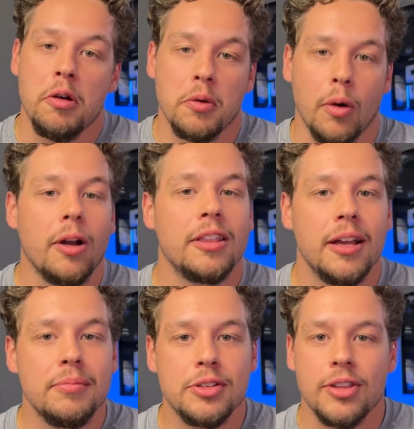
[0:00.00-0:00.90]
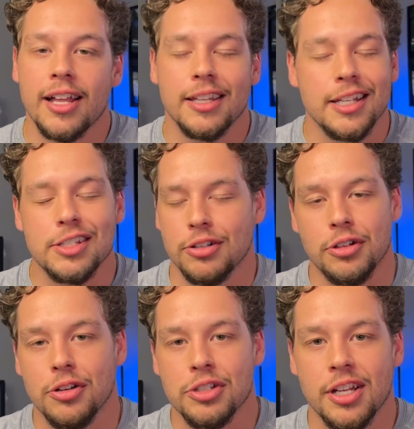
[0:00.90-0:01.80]
and work them so that leads don't
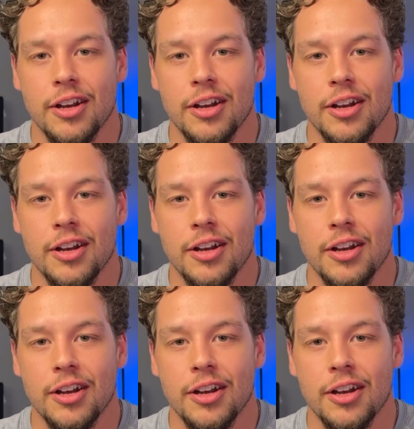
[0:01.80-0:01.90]
go stale.